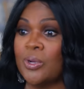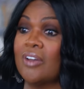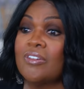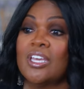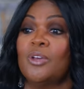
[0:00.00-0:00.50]

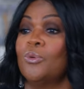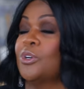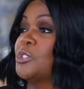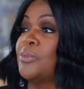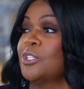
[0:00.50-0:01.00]
whatever he
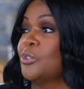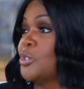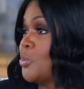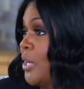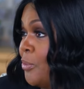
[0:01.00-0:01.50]
wants me to do
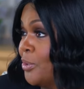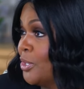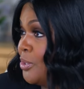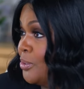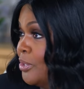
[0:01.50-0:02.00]
is what I want
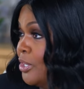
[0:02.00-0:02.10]
to do.